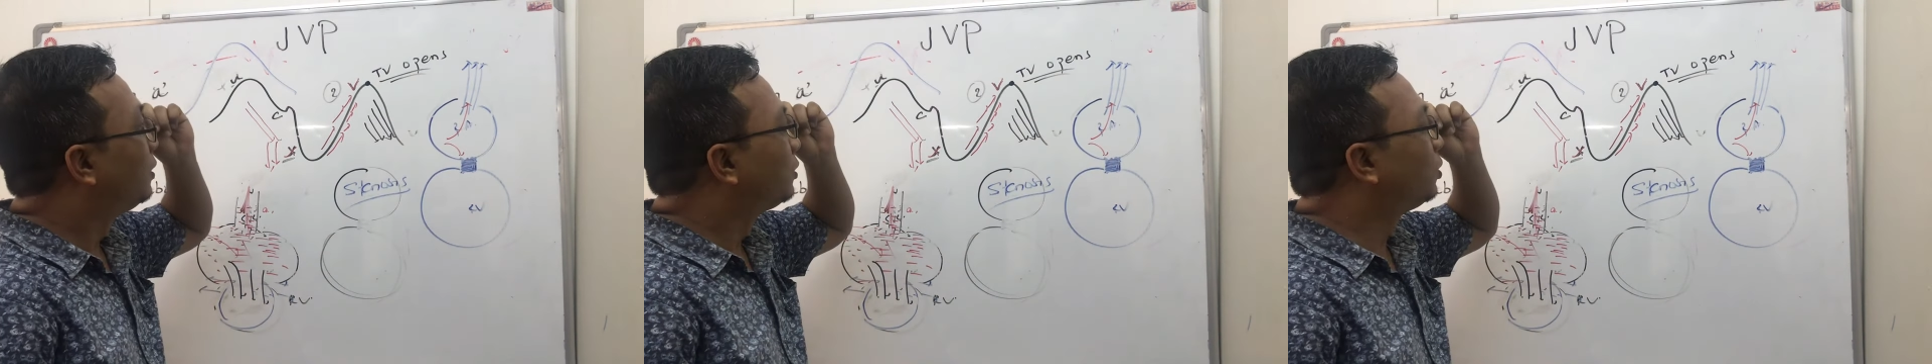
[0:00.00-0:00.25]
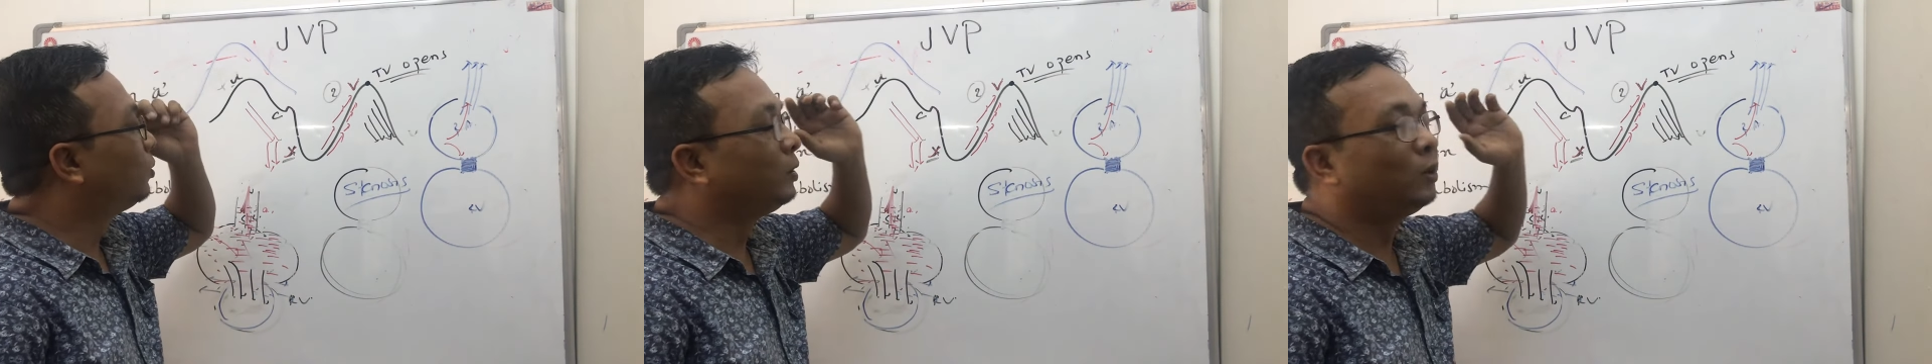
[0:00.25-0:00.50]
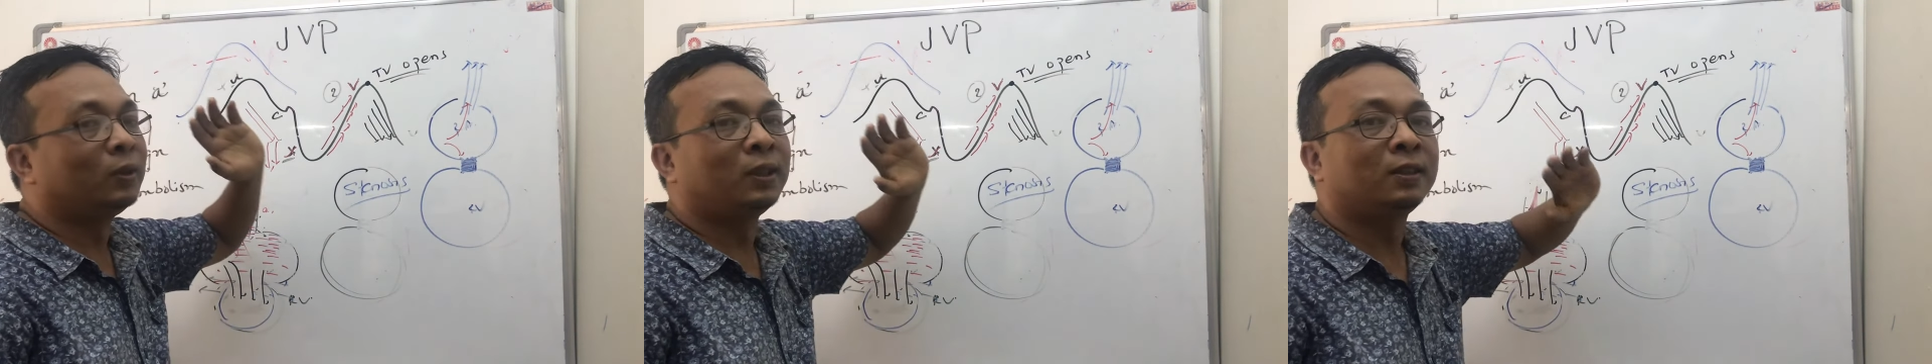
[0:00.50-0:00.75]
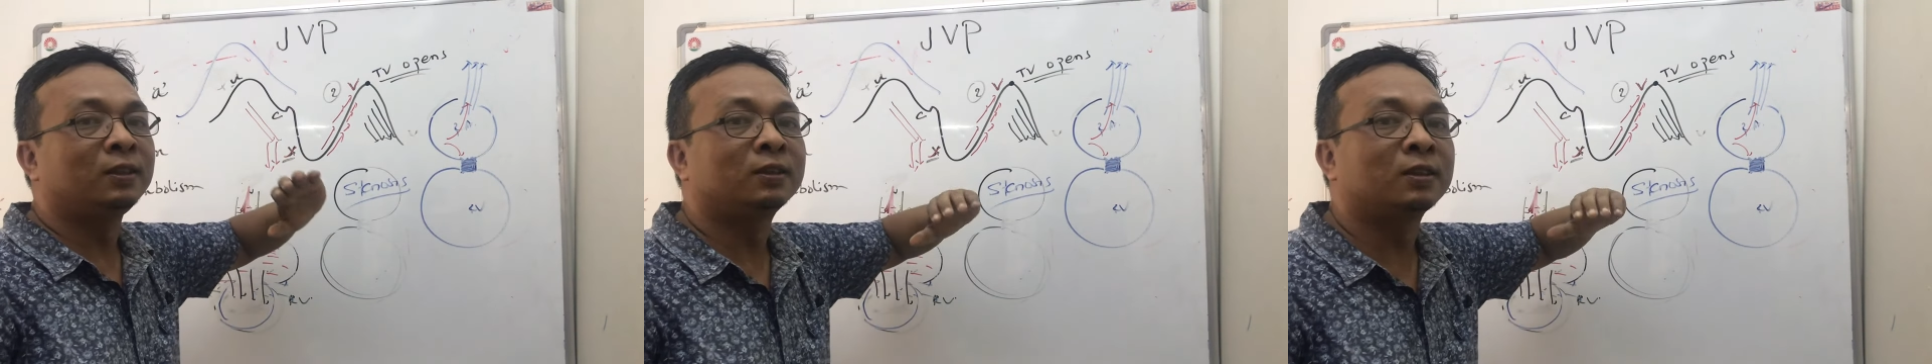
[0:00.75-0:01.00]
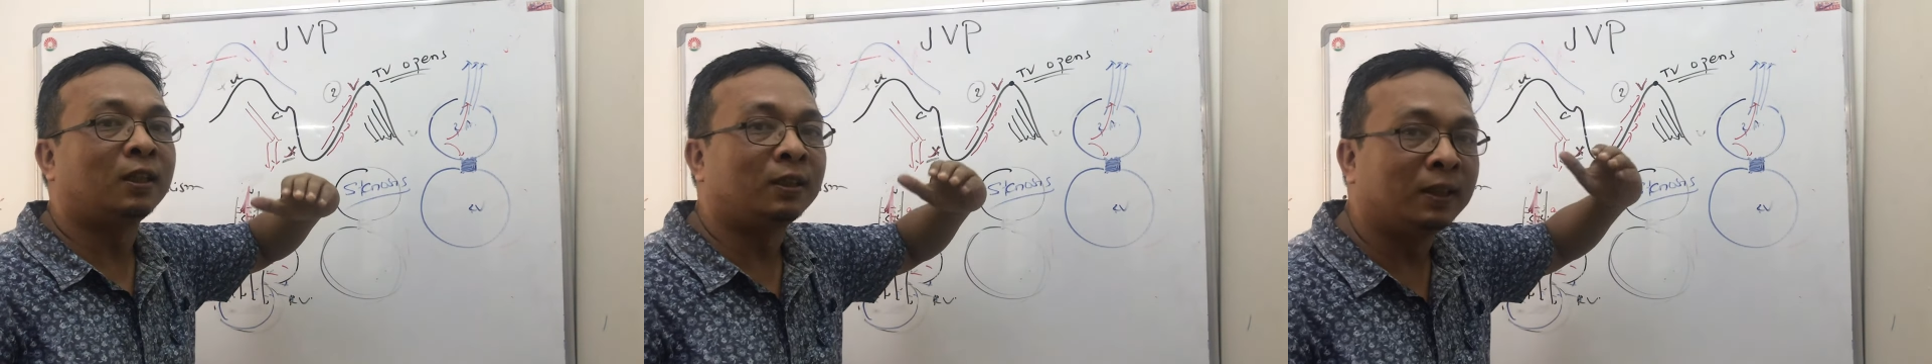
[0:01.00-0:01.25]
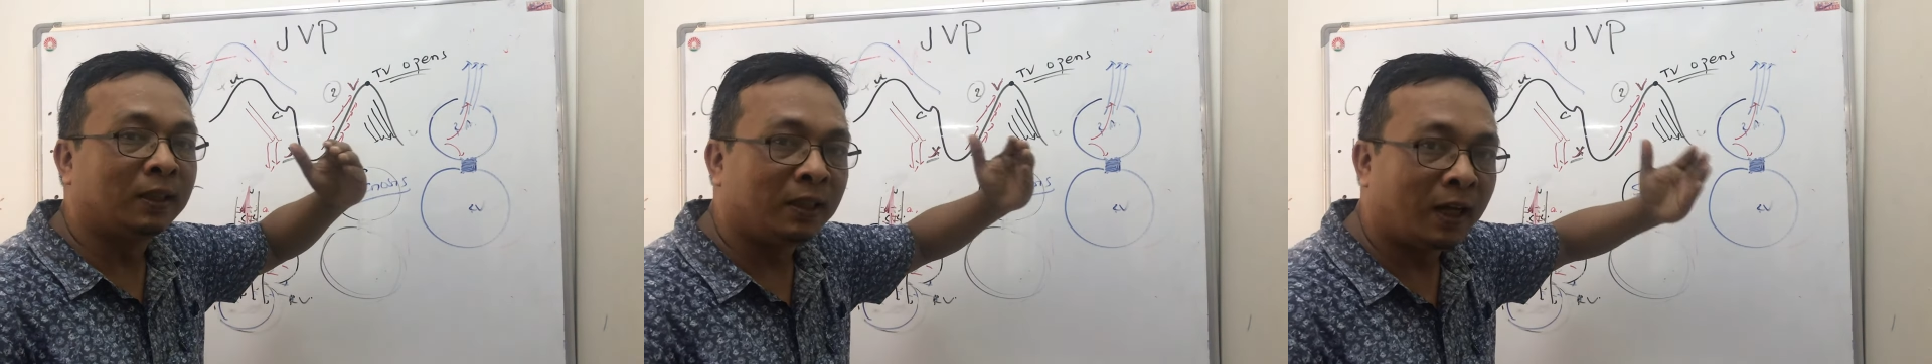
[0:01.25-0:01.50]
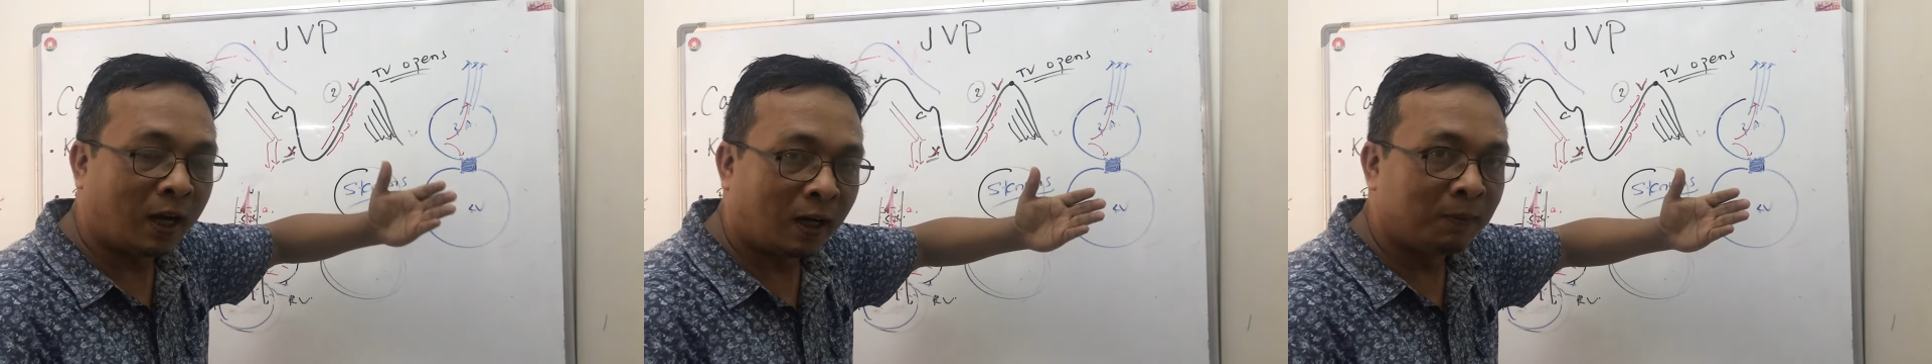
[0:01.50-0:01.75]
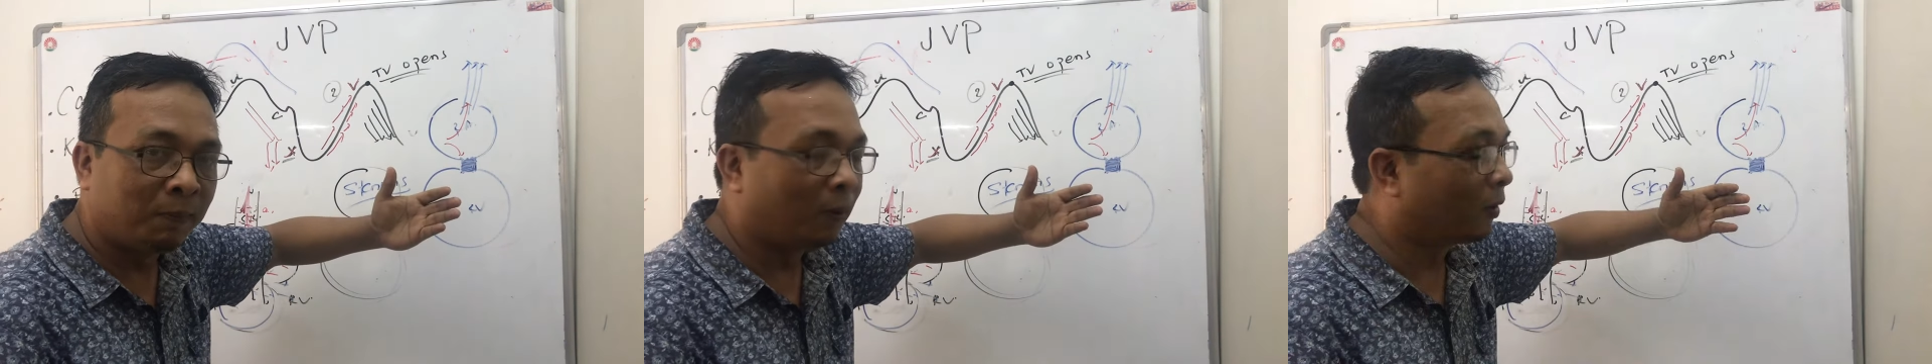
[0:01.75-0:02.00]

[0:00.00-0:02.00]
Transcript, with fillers: So we know that is third degree heart